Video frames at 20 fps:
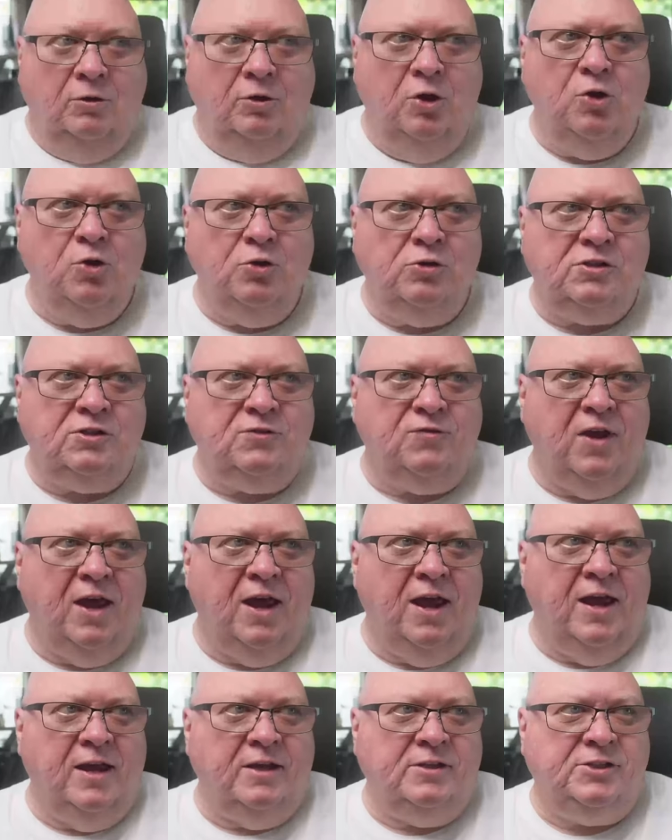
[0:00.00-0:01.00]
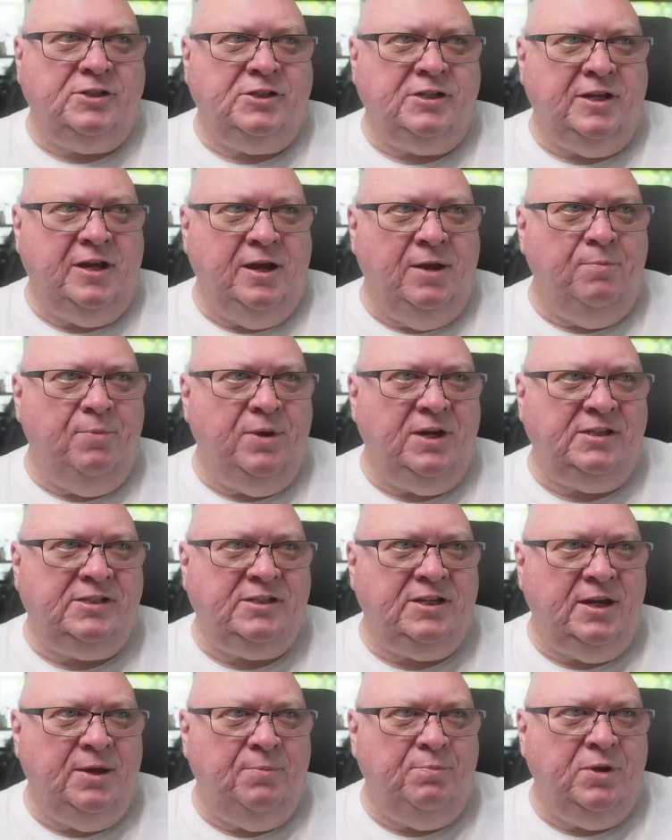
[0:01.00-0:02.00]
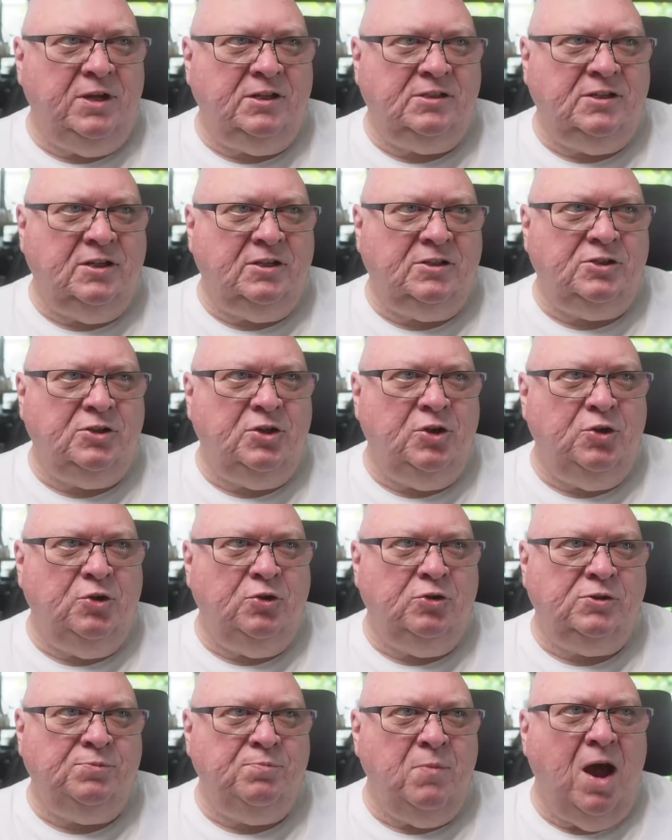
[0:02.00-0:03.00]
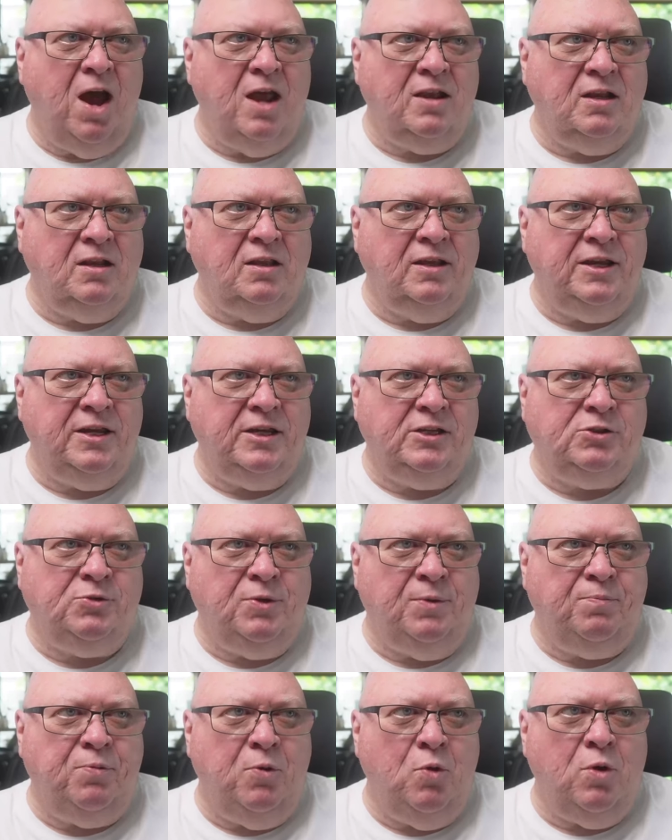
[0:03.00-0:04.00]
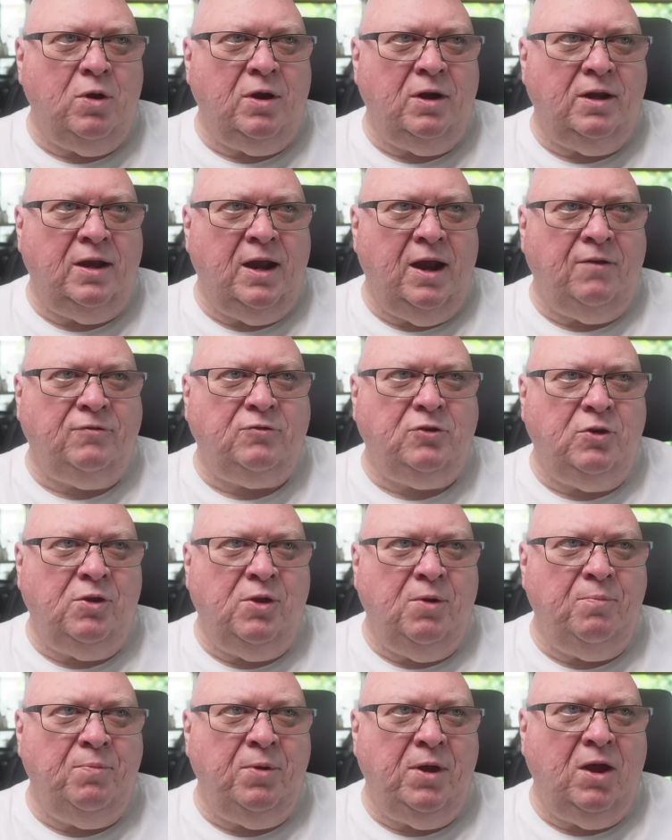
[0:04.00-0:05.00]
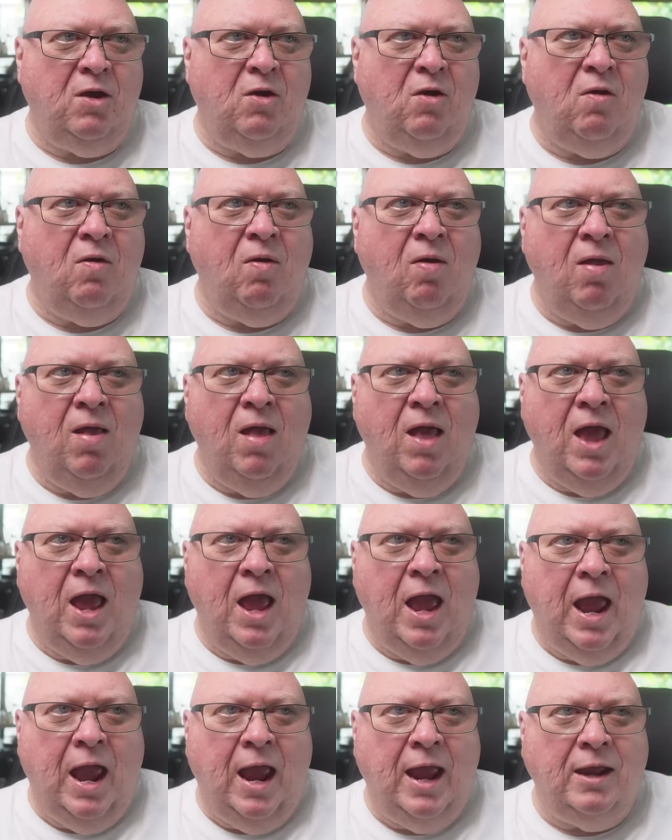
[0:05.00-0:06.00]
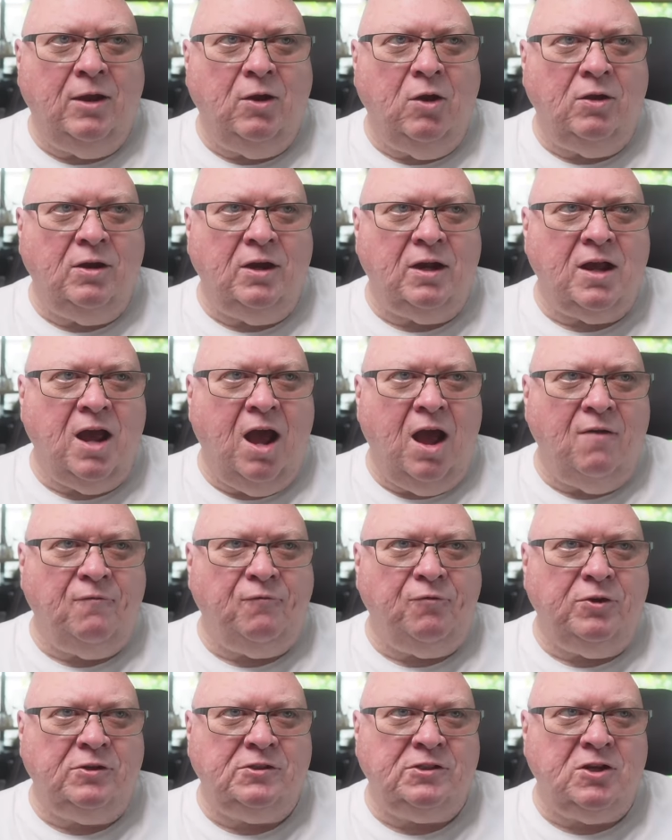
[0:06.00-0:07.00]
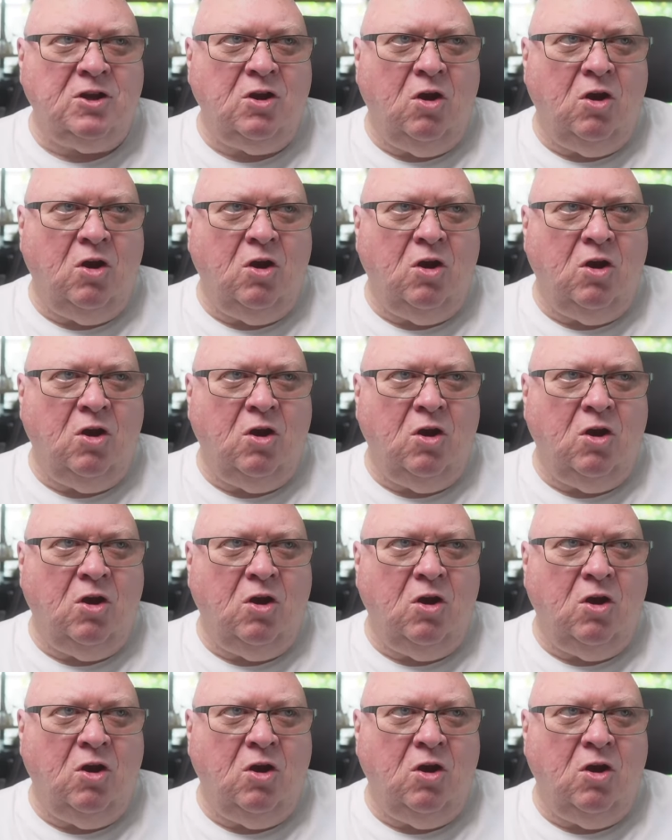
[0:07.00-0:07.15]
Newsflash, CNBC Business News. Mondelez reported after the bell, and on the conference